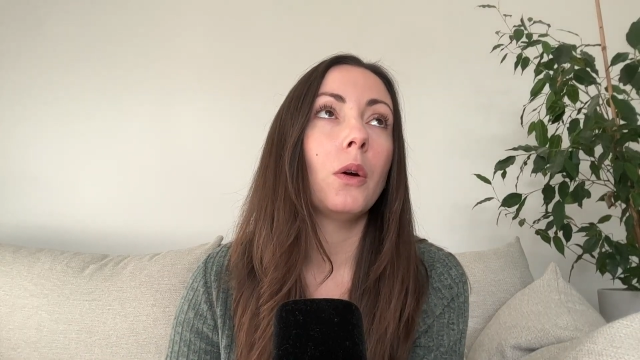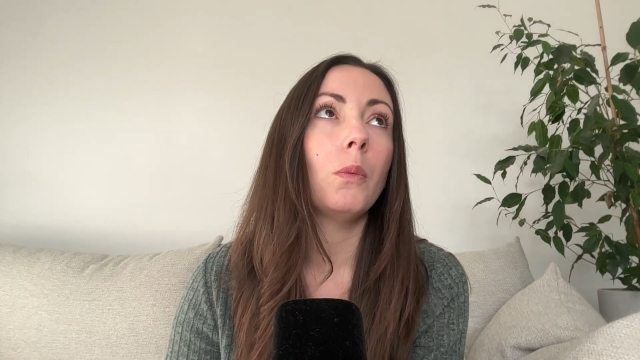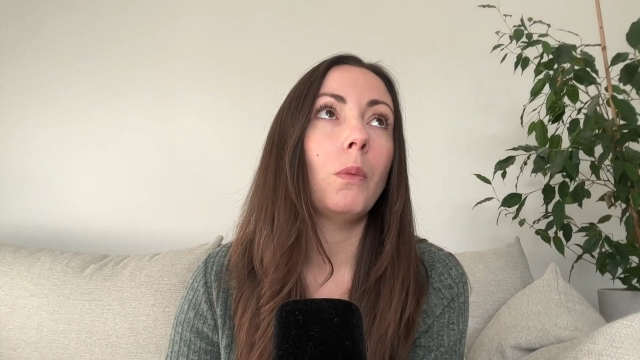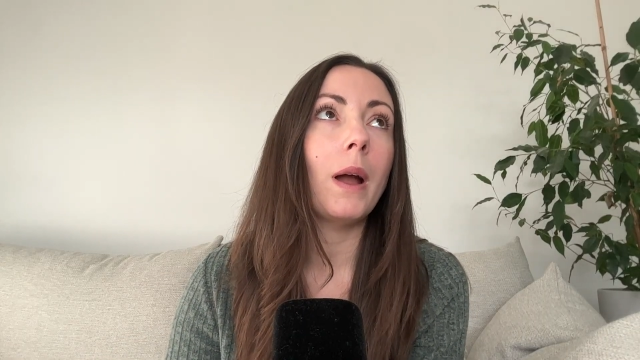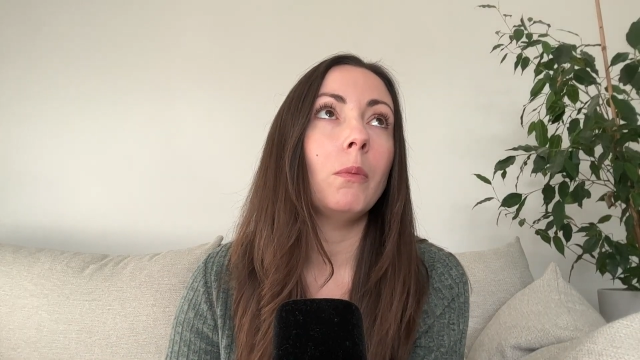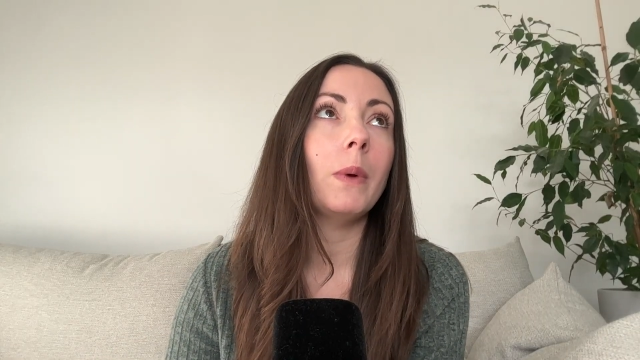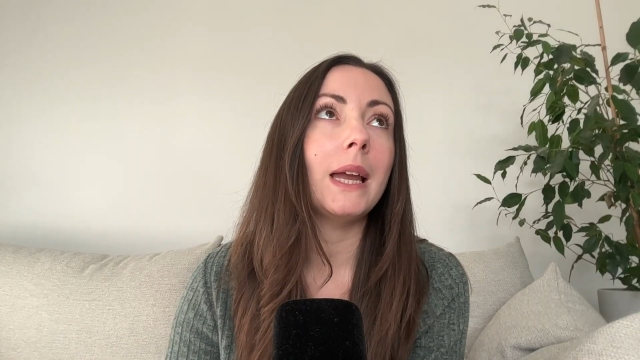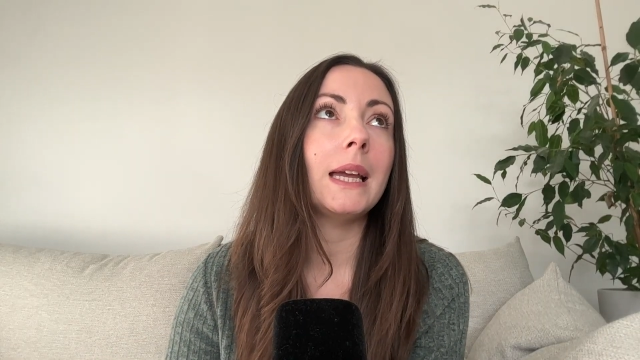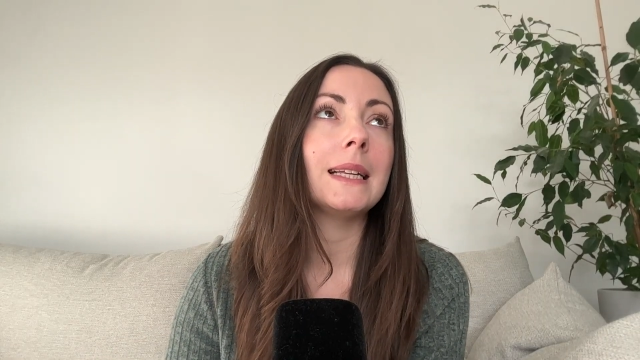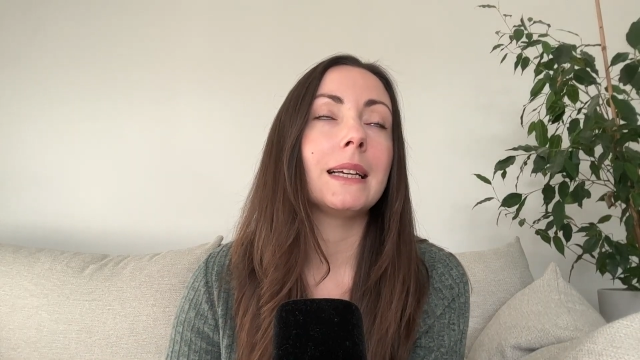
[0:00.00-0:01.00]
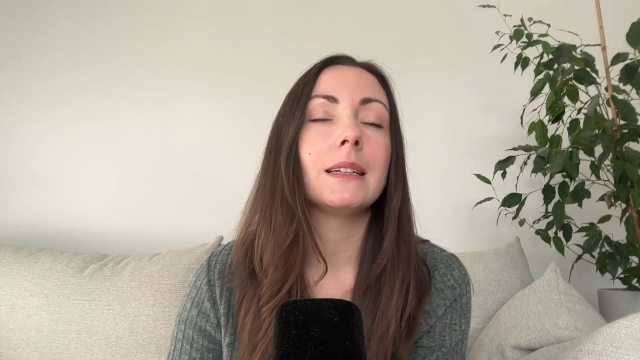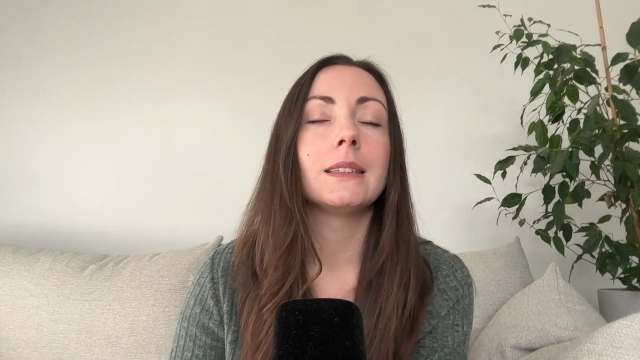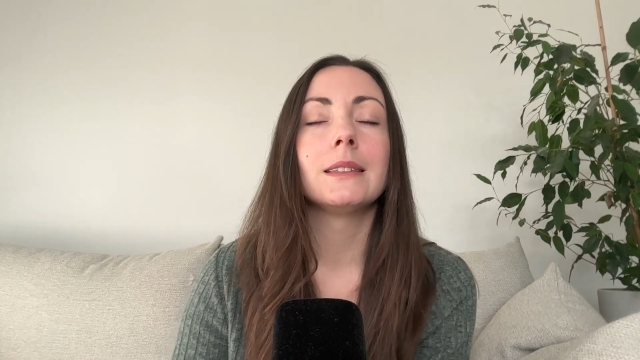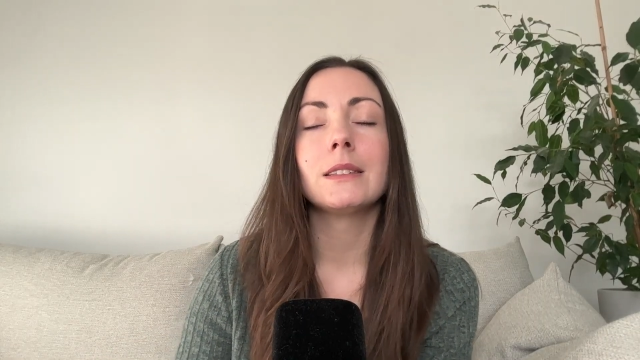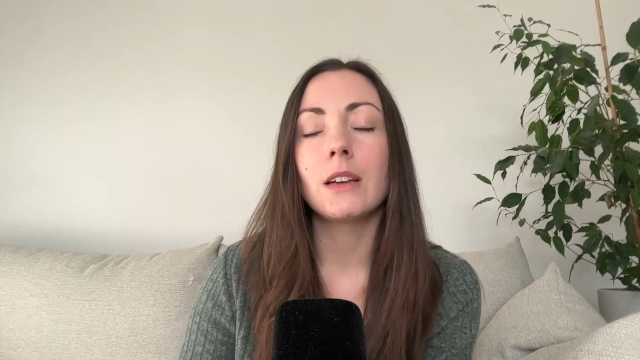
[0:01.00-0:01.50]
when we
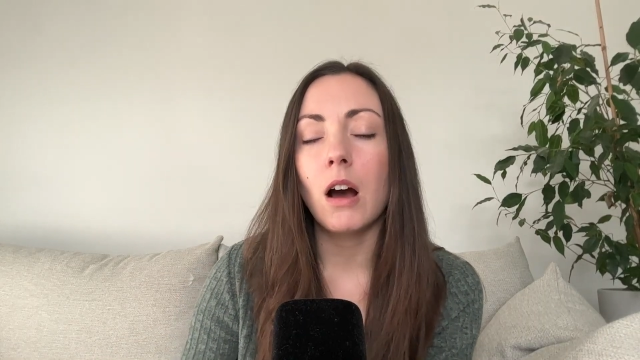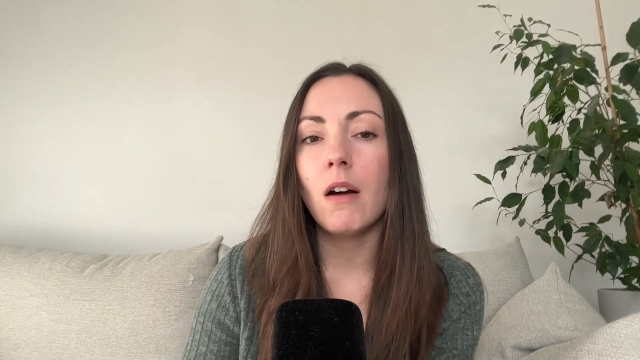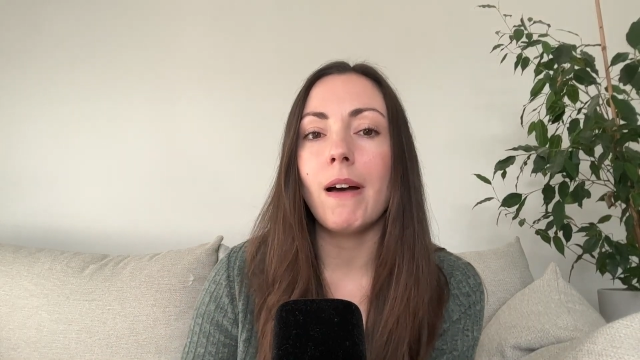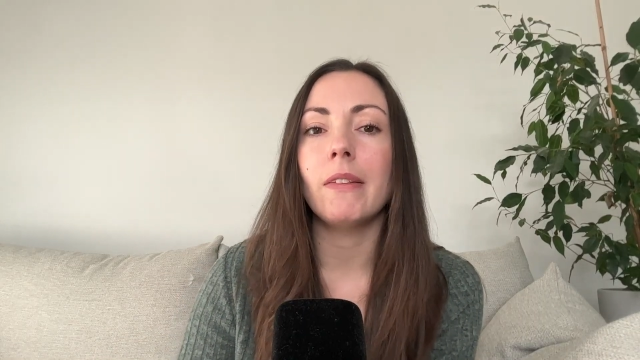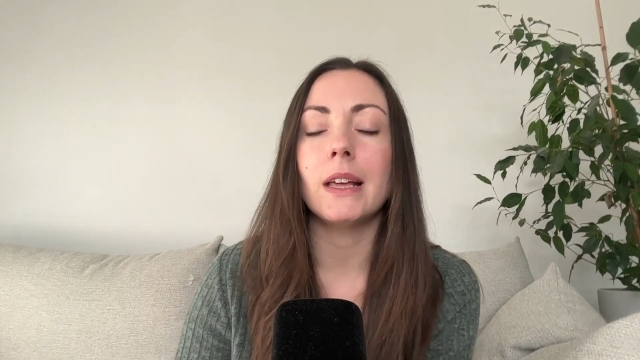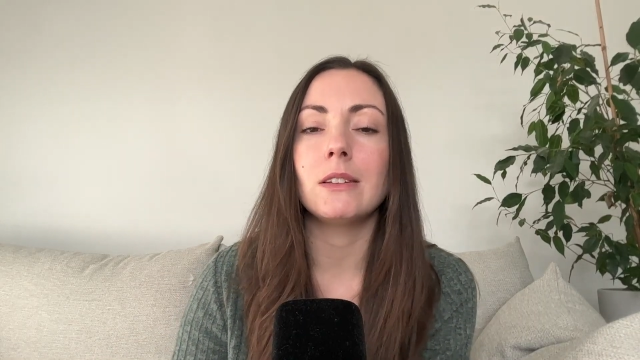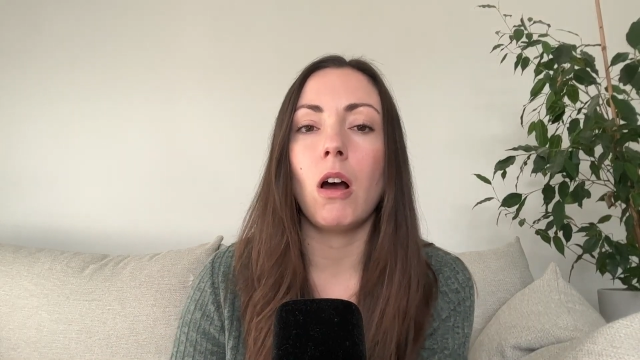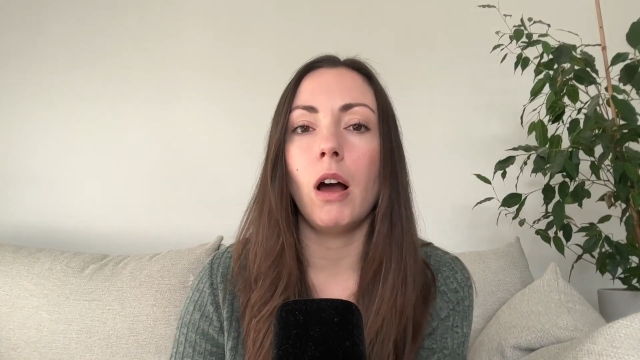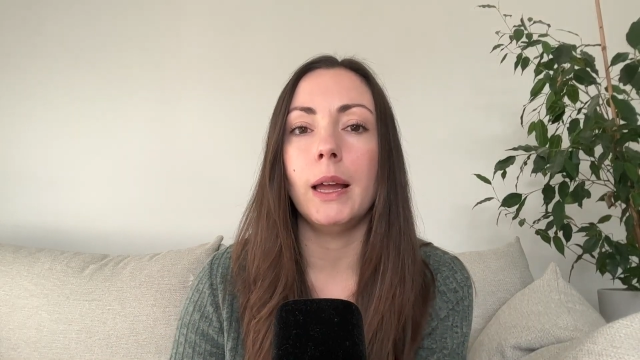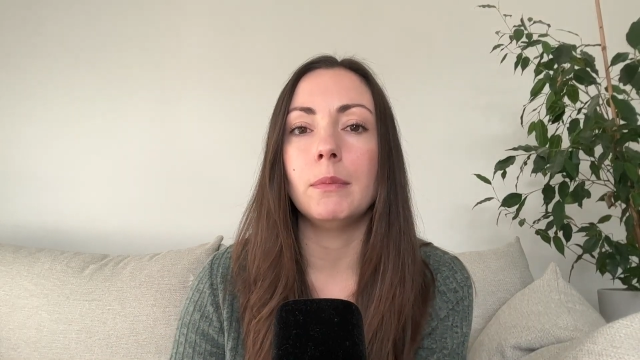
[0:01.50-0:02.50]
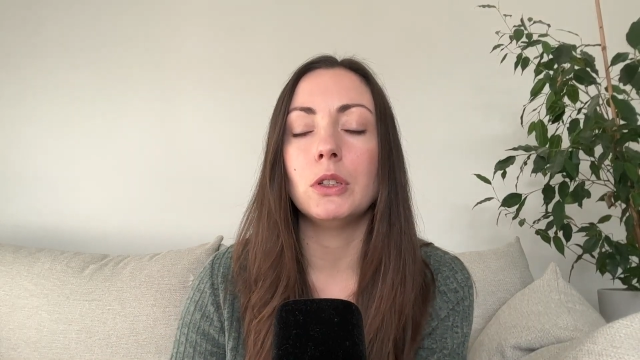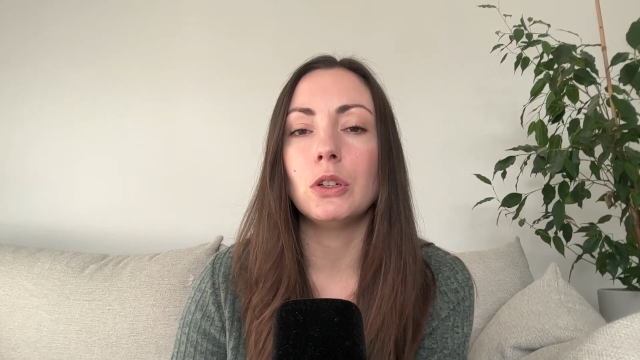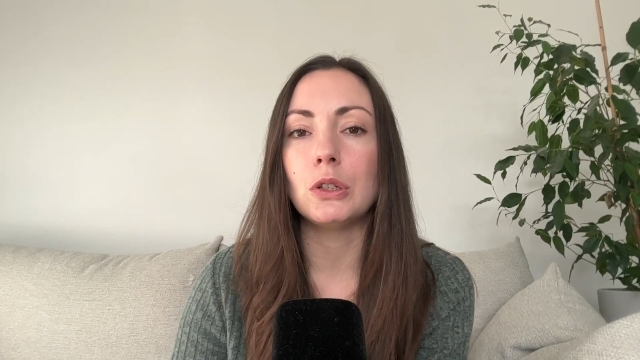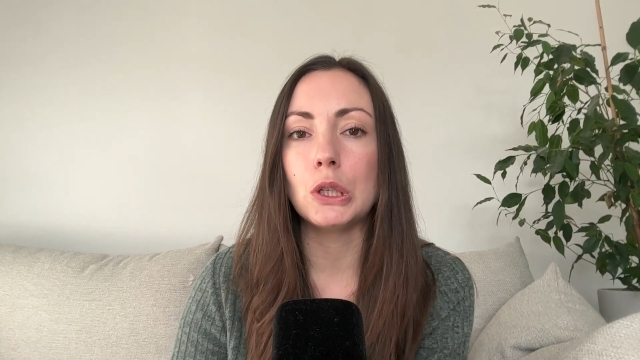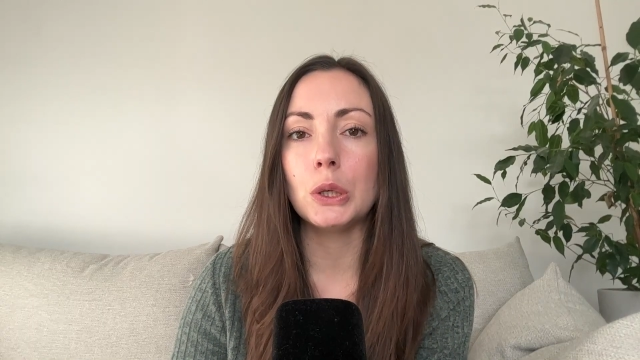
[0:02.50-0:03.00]
carve out that time
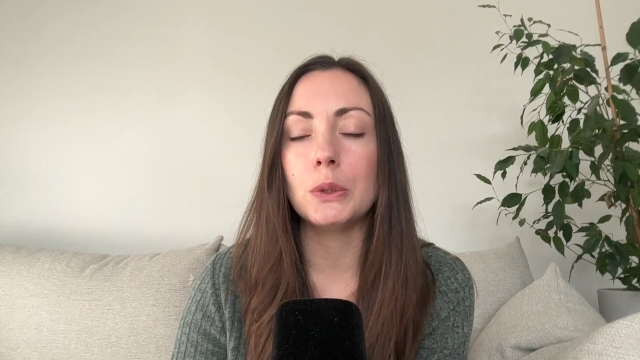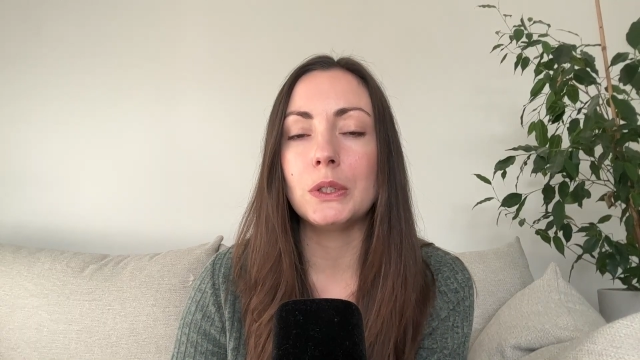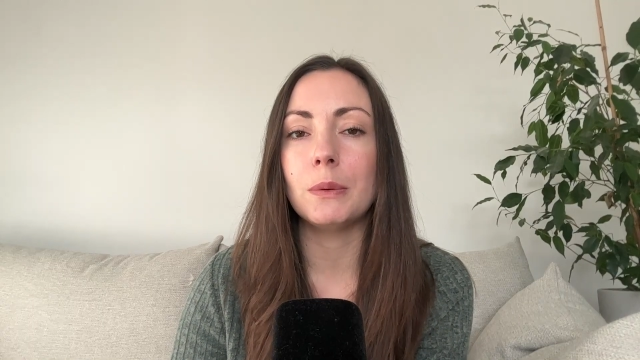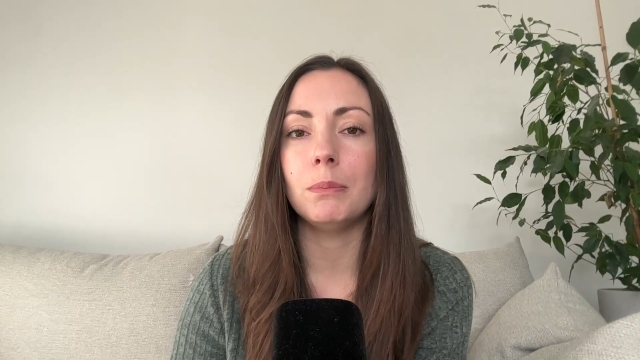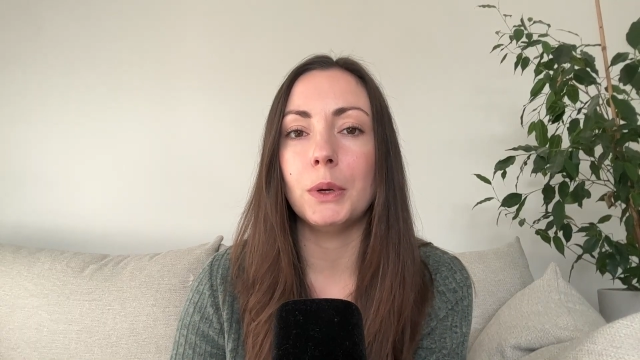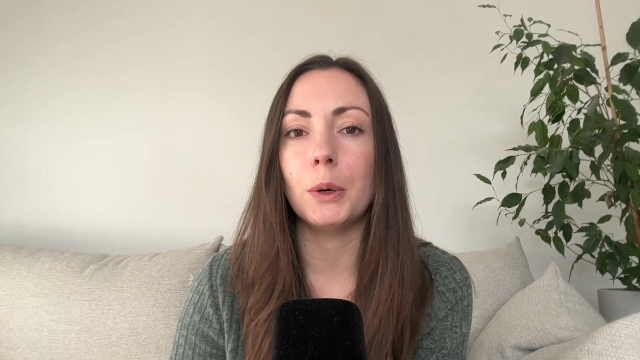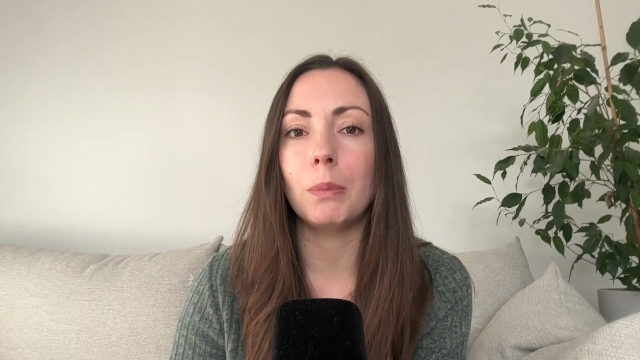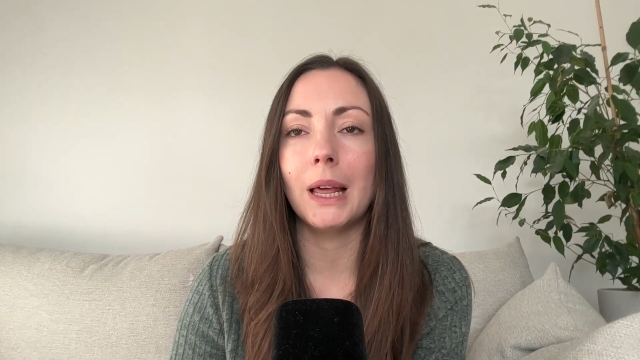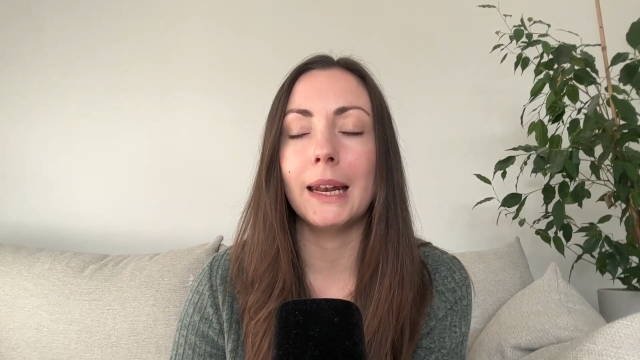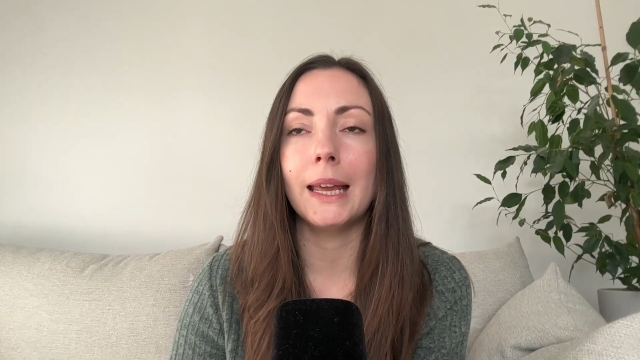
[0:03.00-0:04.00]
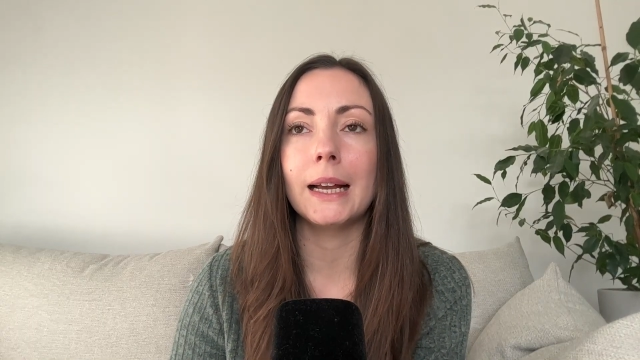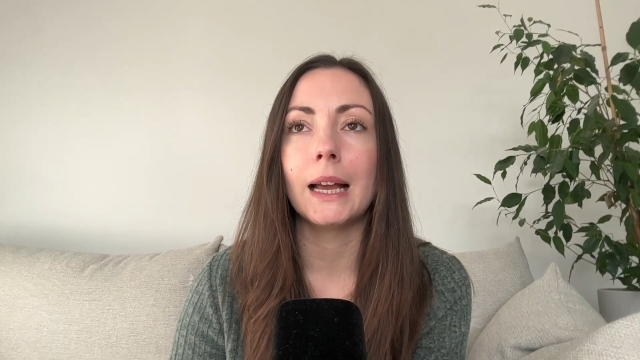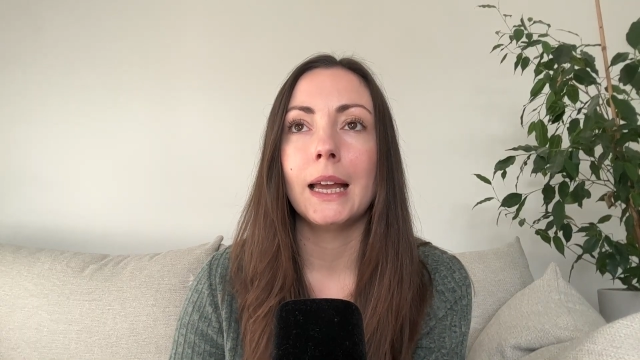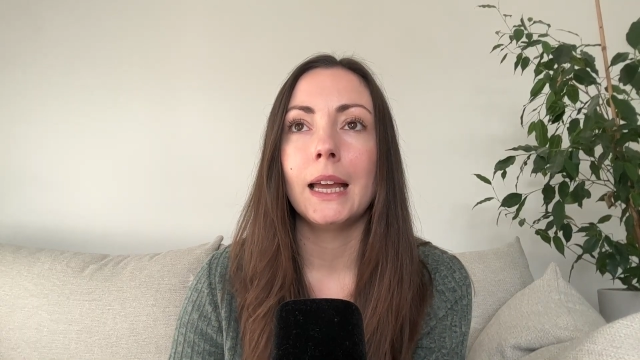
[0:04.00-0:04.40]
to do some meal planning,